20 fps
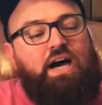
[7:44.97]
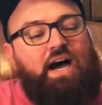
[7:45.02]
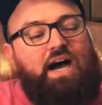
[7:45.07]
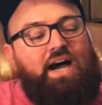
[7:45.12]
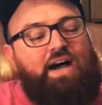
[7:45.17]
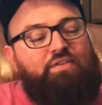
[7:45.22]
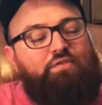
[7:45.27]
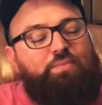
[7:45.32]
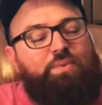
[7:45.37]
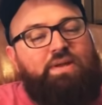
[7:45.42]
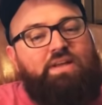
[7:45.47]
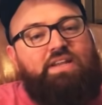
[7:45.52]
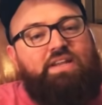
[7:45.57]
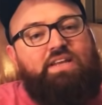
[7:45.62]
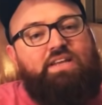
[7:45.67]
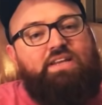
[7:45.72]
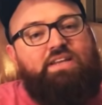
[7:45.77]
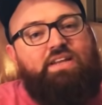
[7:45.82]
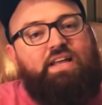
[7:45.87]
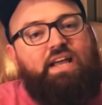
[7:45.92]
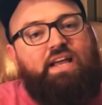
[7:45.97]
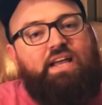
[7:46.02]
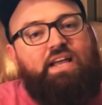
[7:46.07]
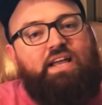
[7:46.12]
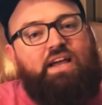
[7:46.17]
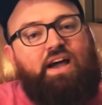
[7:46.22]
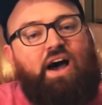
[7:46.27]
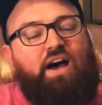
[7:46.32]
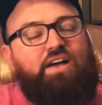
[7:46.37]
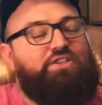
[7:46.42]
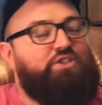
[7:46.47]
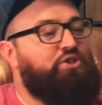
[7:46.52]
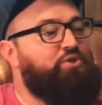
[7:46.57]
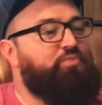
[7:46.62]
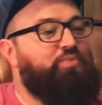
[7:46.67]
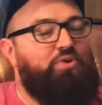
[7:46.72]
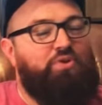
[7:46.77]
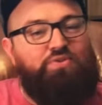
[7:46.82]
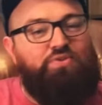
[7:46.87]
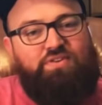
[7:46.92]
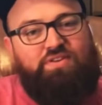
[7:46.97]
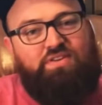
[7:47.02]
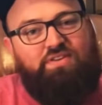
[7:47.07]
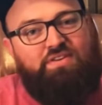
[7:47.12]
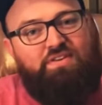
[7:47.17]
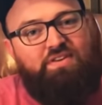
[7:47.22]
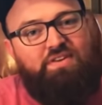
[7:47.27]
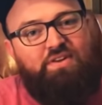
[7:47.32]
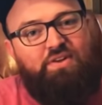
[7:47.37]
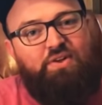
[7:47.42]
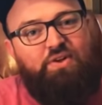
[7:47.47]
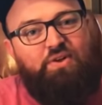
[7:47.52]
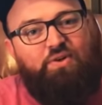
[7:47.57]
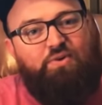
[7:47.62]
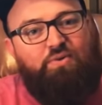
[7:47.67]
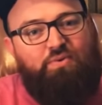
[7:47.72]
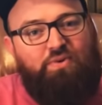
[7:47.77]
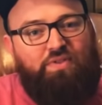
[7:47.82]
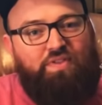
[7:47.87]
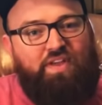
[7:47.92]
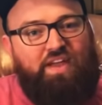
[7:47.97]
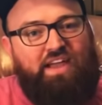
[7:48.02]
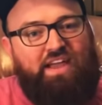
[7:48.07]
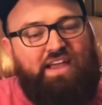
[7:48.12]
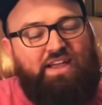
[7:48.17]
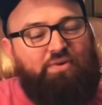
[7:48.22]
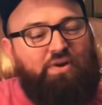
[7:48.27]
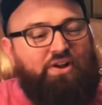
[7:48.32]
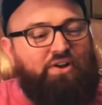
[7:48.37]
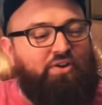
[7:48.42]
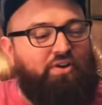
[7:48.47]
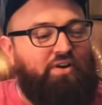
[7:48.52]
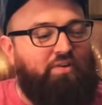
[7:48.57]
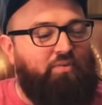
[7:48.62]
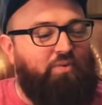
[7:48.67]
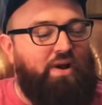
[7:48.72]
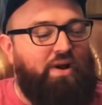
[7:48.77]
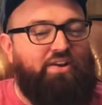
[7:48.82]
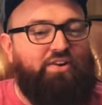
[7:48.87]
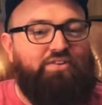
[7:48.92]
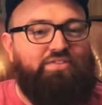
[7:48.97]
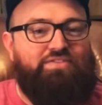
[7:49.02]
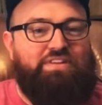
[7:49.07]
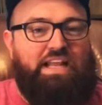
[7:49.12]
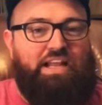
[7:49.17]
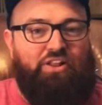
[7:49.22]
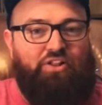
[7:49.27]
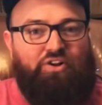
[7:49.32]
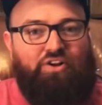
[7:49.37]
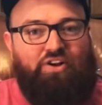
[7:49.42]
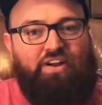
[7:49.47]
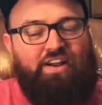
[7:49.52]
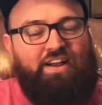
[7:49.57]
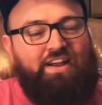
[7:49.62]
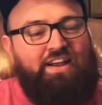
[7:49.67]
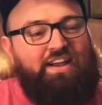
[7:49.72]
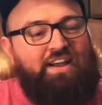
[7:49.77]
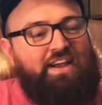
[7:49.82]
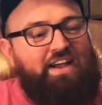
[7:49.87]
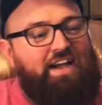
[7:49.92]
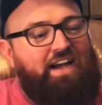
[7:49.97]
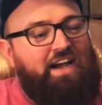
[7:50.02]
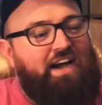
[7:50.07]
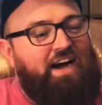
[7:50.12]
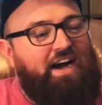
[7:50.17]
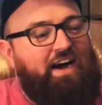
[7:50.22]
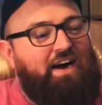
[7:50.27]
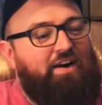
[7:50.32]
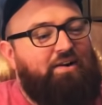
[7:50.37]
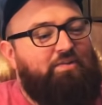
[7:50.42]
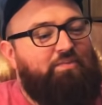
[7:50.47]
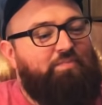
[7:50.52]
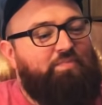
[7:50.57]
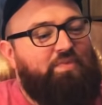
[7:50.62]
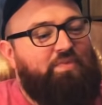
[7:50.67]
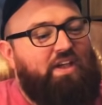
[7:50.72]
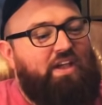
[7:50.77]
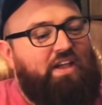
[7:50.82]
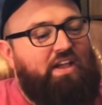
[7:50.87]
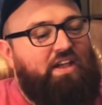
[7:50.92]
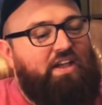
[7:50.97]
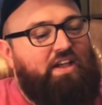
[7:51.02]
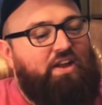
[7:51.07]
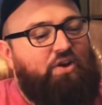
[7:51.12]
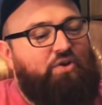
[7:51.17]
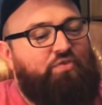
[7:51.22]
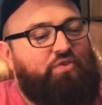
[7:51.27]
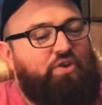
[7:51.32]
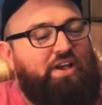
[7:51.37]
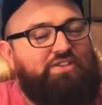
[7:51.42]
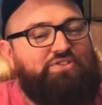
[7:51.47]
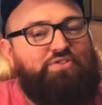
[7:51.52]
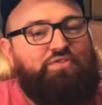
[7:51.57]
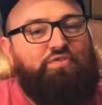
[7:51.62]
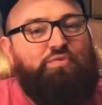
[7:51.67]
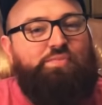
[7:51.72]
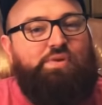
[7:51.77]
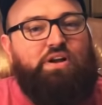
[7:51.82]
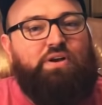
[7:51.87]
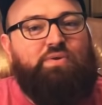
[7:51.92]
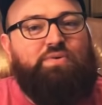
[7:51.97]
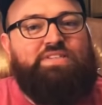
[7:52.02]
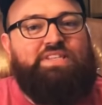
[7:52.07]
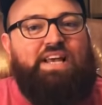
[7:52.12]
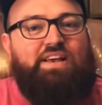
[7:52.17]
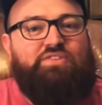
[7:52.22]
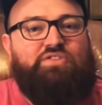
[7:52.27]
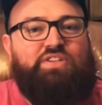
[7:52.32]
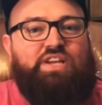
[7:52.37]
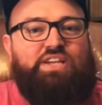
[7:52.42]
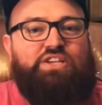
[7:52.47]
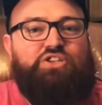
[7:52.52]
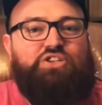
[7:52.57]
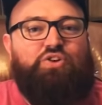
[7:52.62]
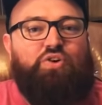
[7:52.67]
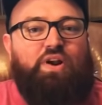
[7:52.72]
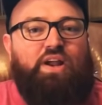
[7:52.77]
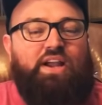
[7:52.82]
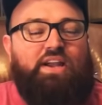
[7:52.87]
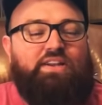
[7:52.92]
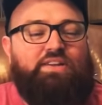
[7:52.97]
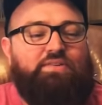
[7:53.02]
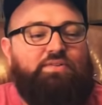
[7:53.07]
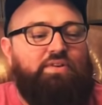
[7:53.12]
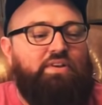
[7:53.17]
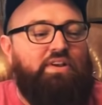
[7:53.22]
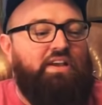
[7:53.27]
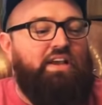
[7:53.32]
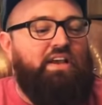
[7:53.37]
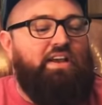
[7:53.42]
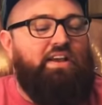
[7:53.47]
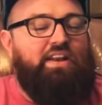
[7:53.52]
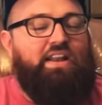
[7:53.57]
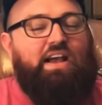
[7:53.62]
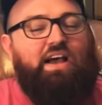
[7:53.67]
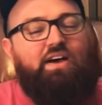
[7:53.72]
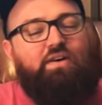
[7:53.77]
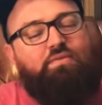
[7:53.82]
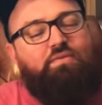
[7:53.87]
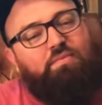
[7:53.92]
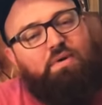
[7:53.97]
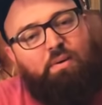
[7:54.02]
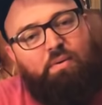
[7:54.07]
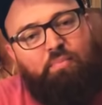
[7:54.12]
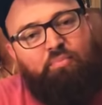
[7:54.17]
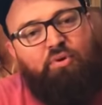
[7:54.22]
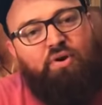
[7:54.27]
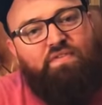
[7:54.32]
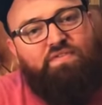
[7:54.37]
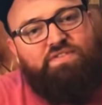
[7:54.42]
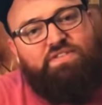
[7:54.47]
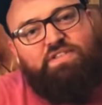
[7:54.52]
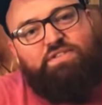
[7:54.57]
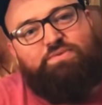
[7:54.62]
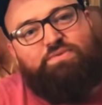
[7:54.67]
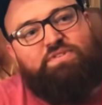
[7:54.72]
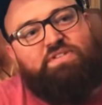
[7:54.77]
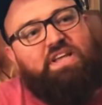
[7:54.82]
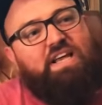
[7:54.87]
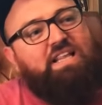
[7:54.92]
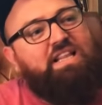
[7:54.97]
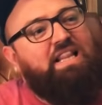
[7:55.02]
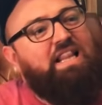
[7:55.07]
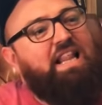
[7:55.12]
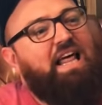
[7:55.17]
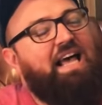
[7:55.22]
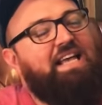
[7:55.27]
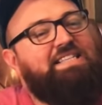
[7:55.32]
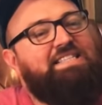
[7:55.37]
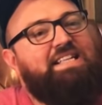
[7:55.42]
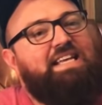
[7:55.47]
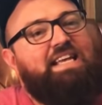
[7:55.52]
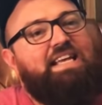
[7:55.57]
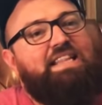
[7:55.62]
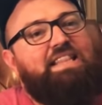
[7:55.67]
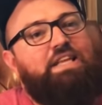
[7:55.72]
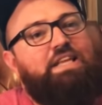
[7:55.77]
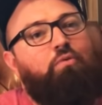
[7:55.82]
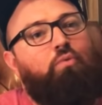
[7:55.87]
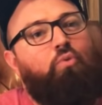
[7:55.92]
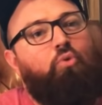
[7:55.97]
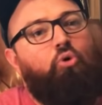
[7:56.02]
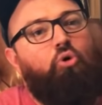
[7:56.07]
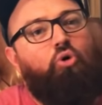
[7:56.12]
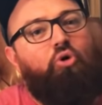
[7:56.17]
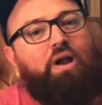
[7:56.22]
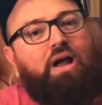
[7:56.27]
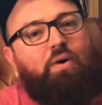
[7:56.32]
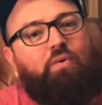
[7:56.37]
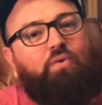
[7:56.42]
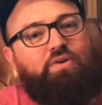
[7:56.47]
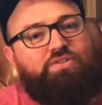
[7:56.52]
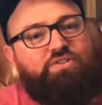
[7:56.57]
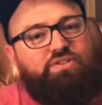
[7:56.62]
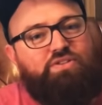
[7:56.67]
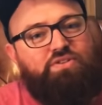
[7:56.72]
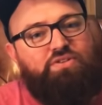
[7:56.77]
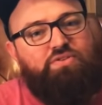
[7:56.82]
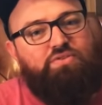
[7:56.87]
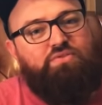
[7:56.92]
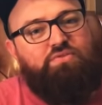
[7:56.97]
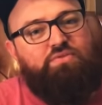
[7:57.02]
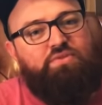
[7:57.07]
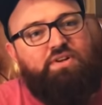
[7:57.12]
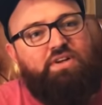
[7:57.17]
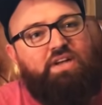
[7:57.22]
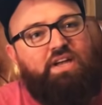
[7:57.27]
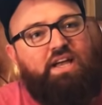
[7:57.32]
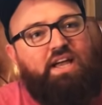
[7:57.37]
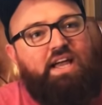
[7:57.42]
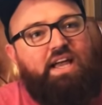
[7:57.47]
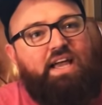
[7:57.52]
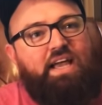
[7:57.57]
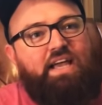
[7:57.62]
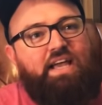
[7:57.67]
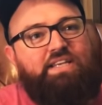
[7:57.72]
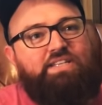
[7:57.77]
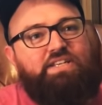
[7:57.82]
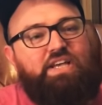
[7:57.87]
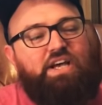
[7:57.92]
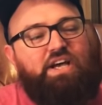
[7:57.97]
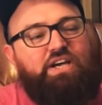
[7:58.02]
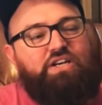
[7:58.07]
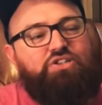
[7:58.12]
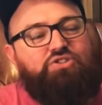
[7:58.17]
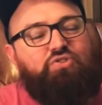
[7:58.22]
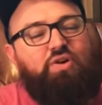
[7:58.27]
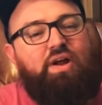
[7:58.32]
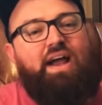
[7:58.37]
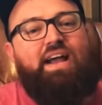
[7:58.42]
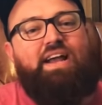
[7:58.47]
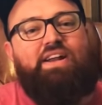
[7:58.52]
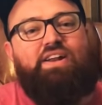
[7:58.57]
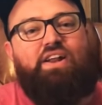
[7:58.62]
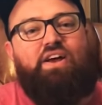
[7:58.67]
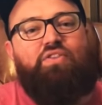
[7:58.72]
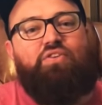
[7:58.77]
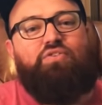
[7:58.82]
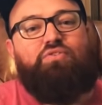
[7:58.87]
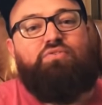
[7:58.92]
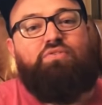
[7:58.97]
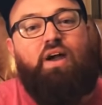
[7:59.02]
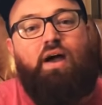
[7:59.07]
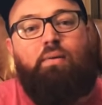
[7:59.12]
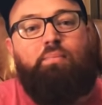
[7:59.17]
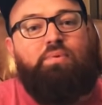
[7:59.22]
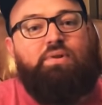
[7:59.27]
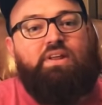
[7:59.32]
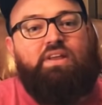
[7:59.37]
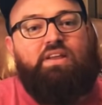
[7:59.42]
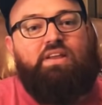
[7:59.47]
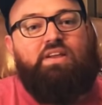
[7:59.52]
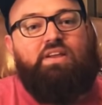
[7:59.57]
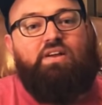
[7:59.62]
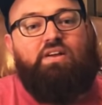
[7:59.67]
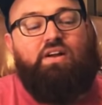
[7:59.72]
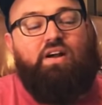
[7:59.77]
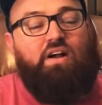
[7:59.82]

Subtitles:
I have been in a hot dispute with a record dealer. I don't know if you guys are familiar with Soundstage Direct. Now, I'm going to preface this with saying the last thing in the world I want to do is drag another company or